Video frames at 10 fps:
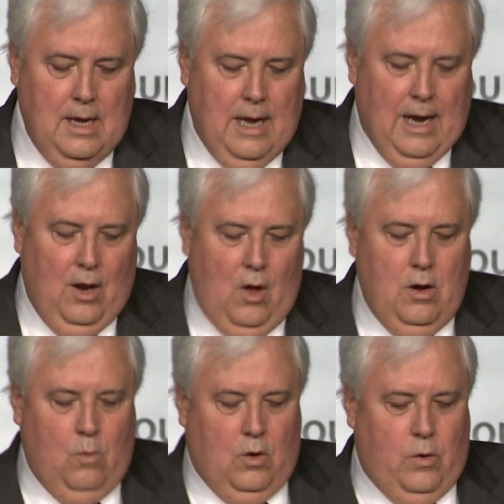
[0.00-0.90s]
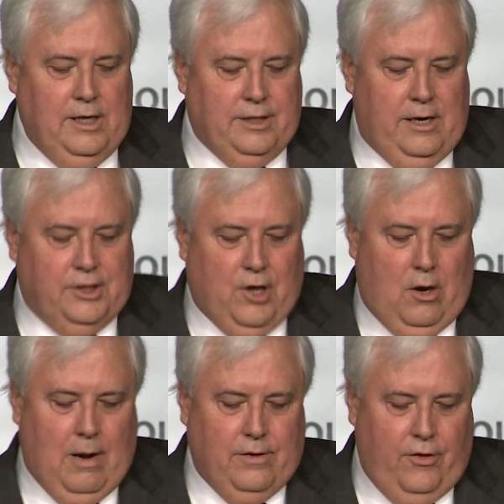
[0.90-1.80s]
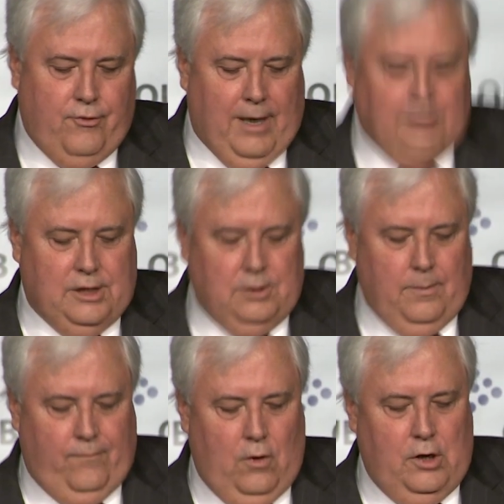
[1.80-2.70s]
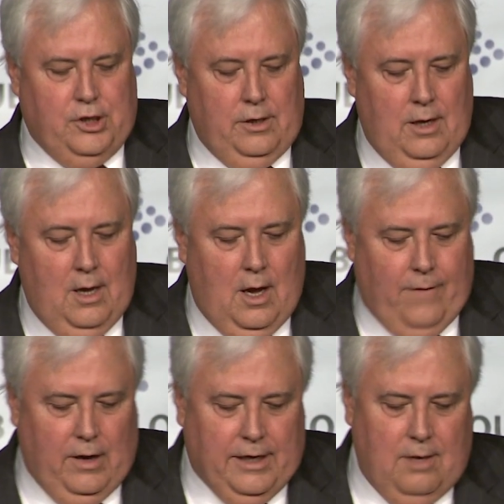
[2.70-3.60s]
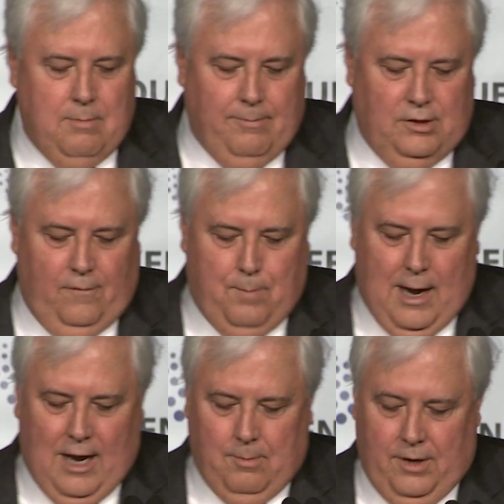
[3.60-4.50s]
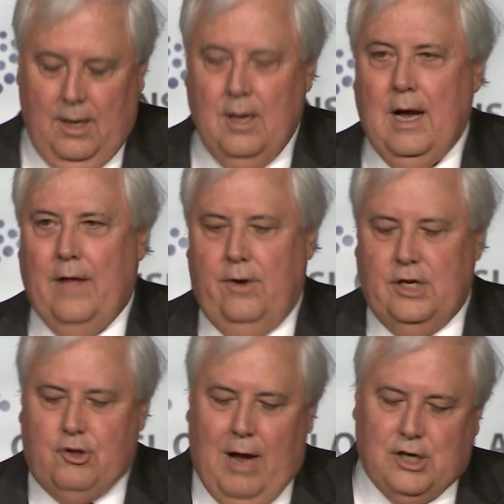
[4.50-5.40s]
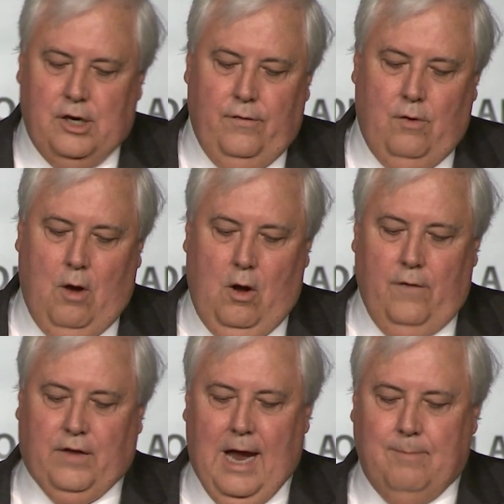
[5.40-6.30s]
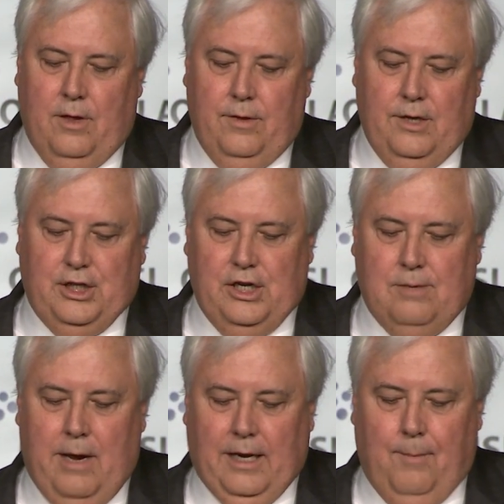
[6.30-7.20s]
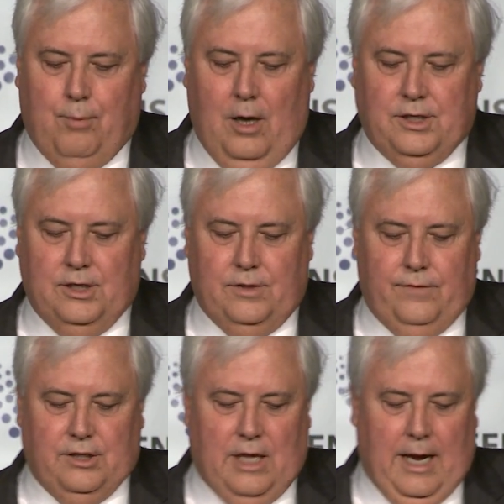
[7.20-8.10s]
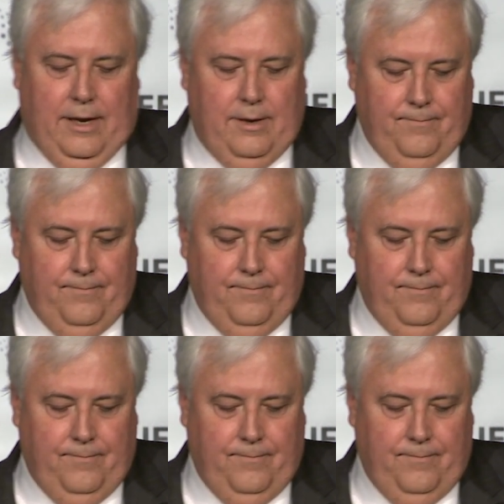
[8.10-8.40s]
How long will Queenslanders tolerate the threats and subversion of elected members of parliament and the destruction of the role of cabinet and decision-making processes of the state?